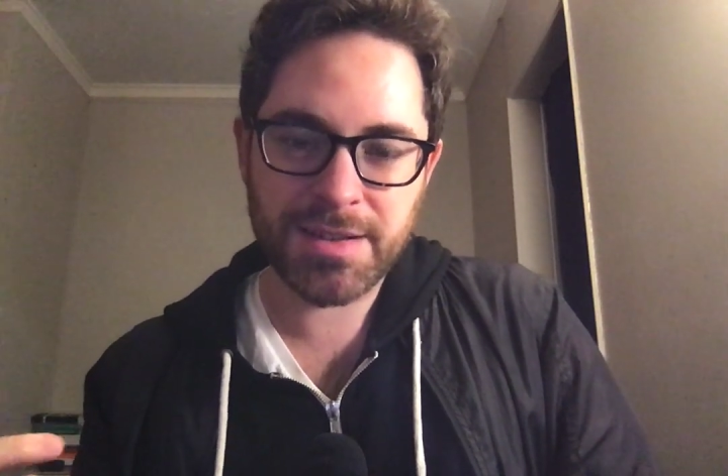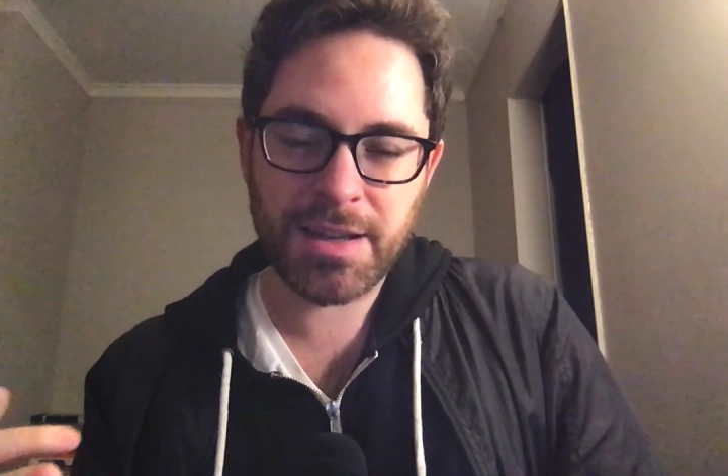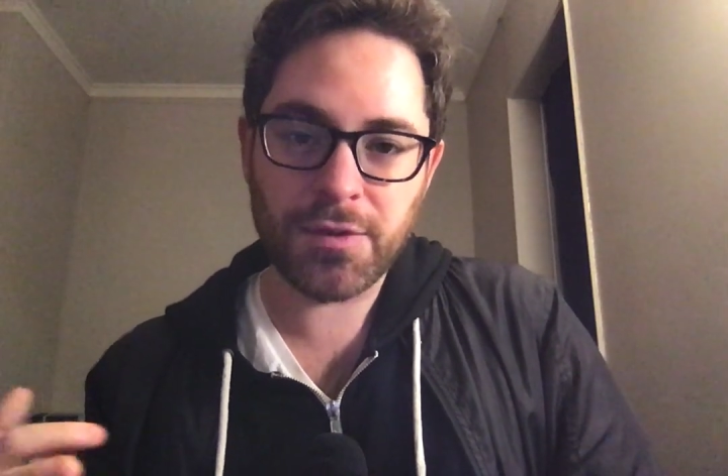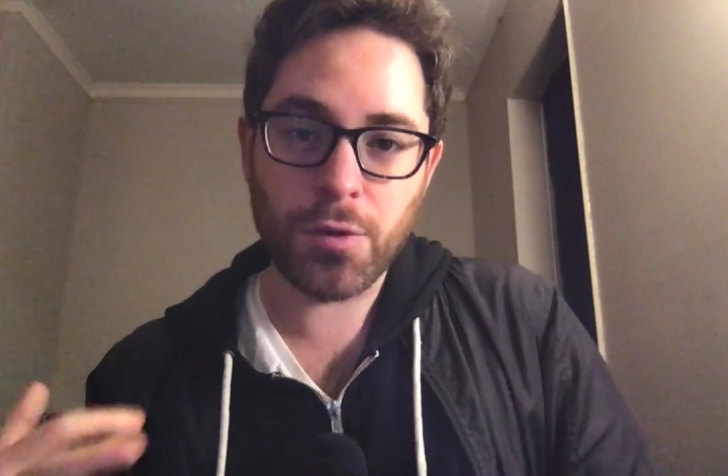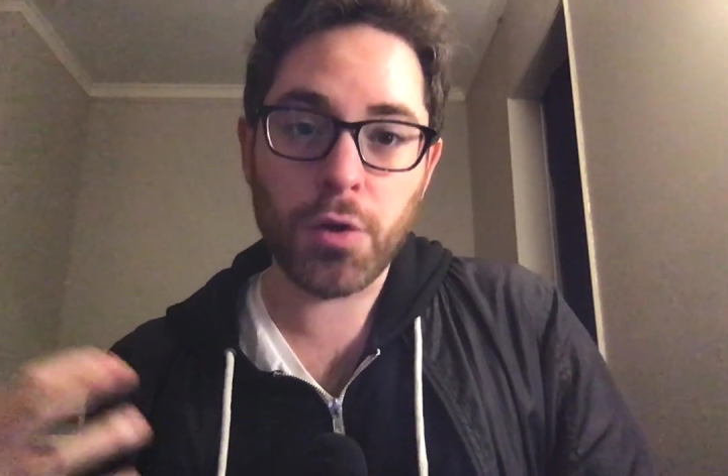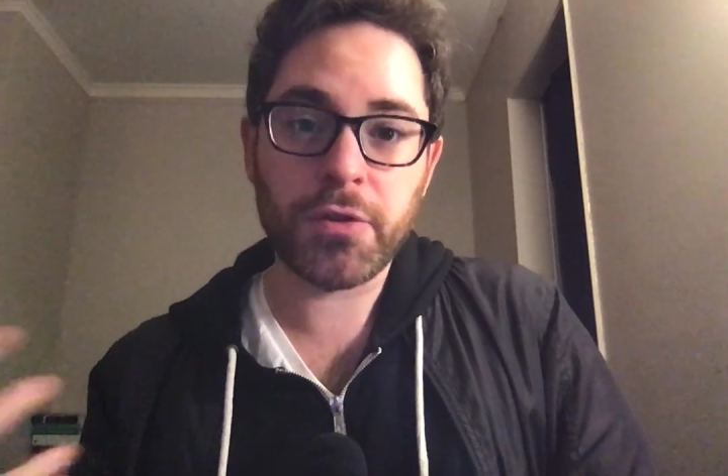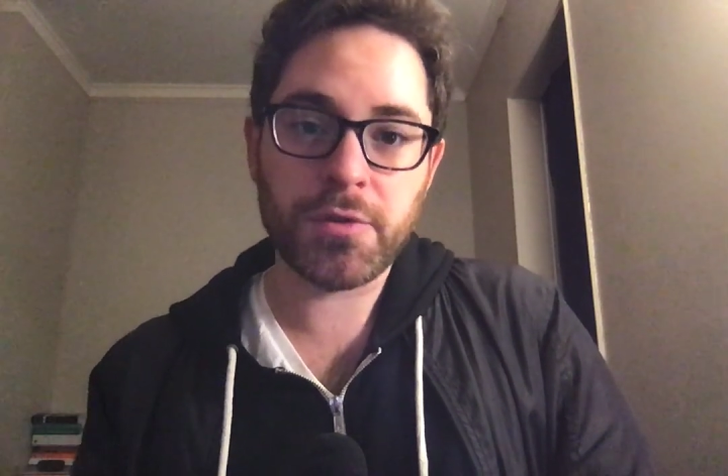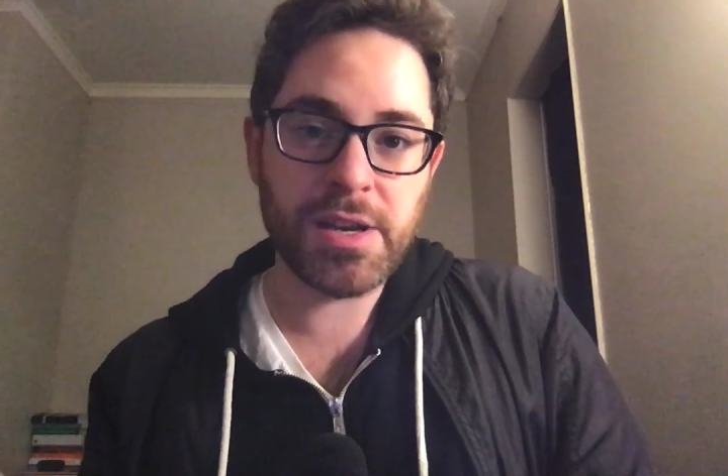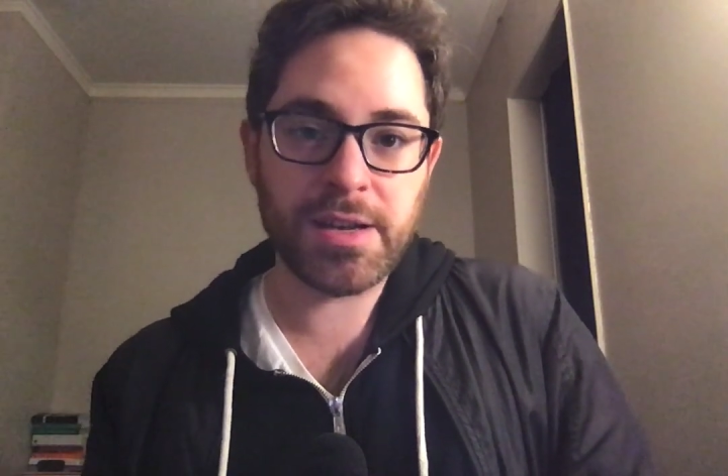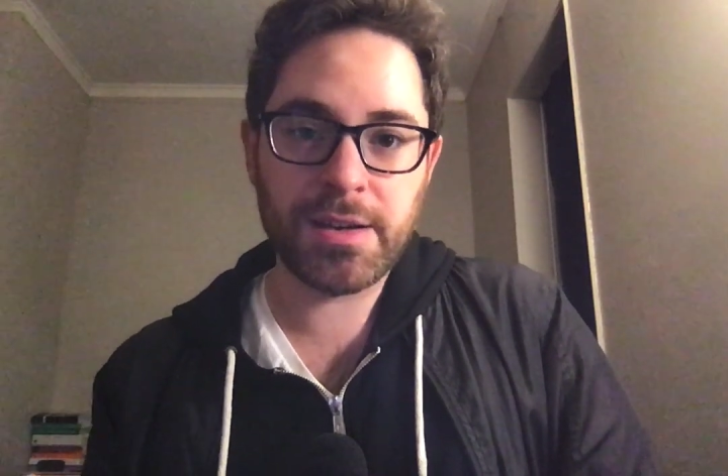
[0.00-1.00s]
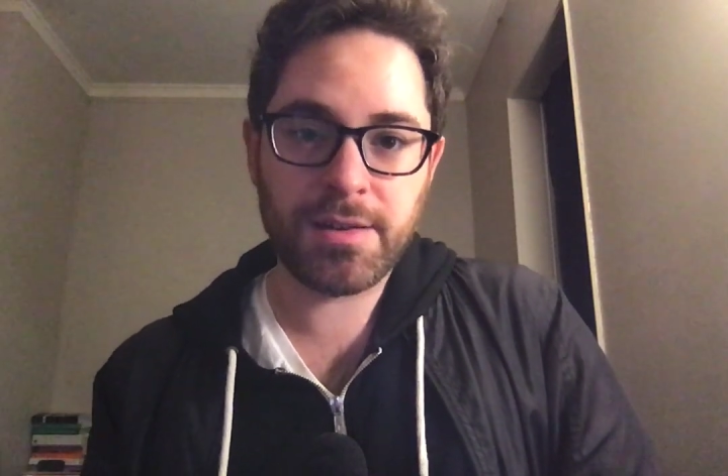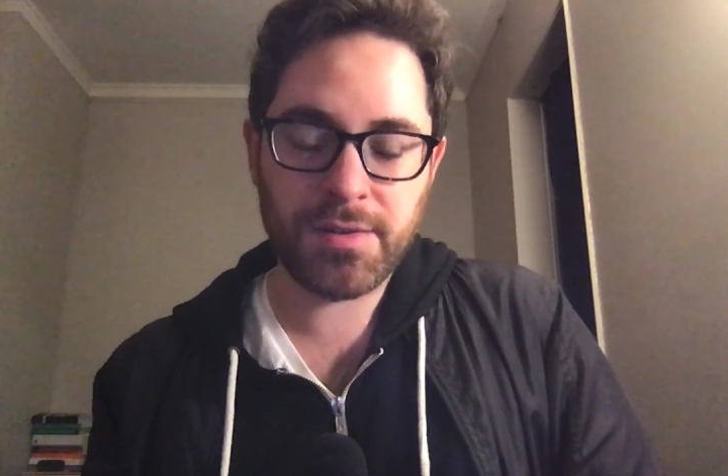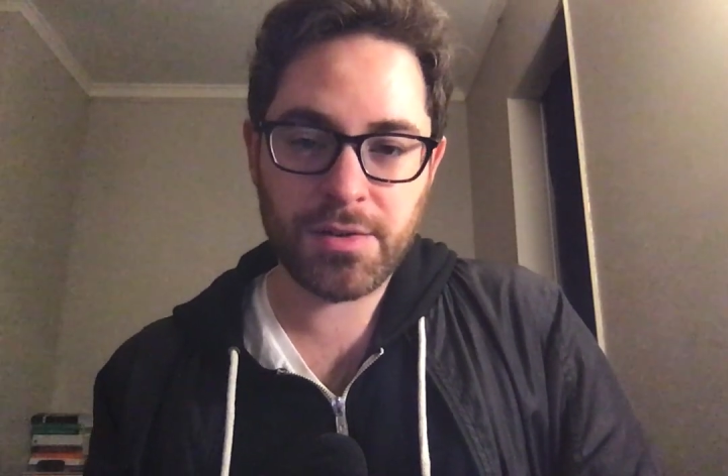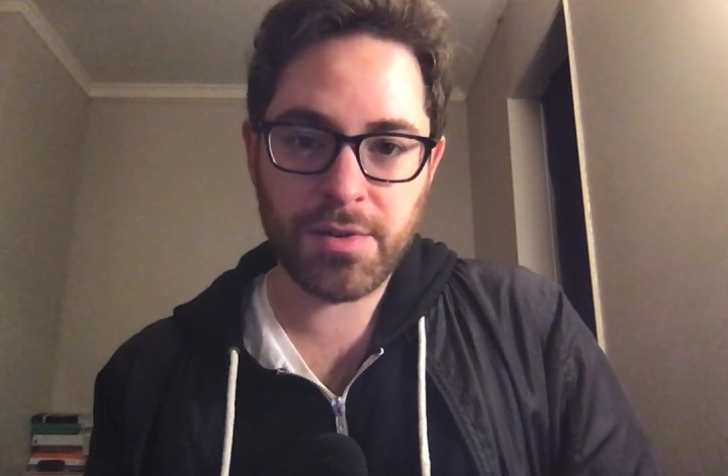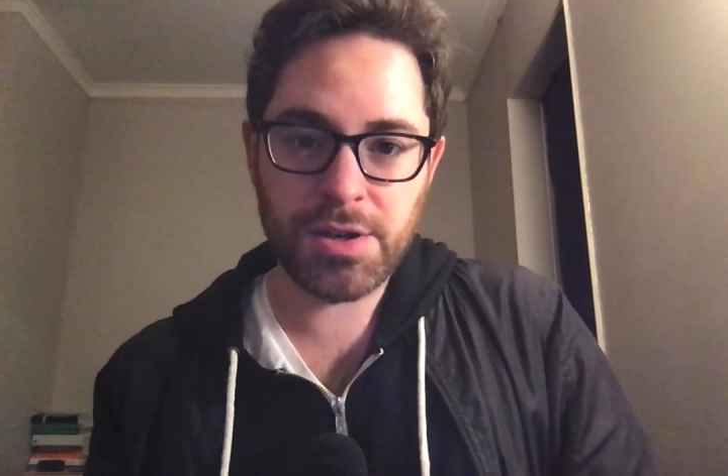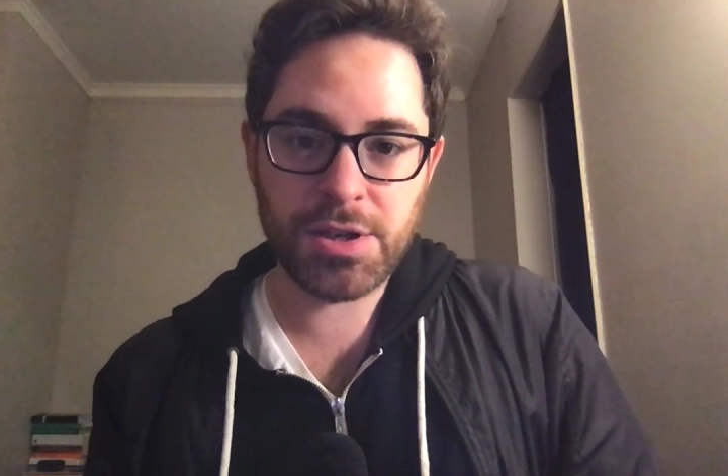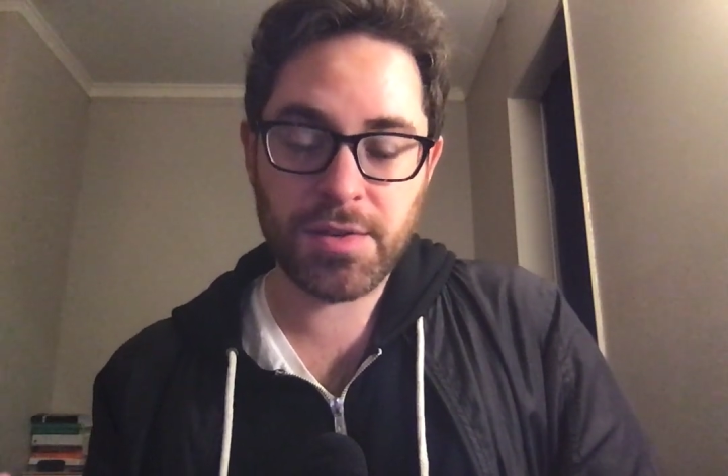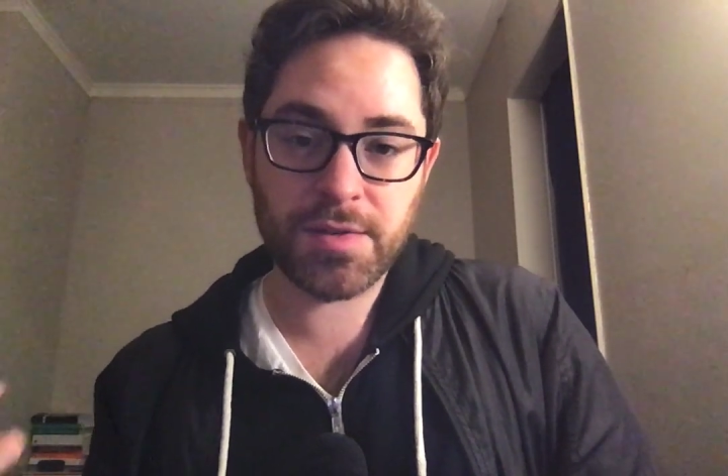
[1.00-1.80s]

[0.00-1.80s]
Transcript: unless you also take into consideration the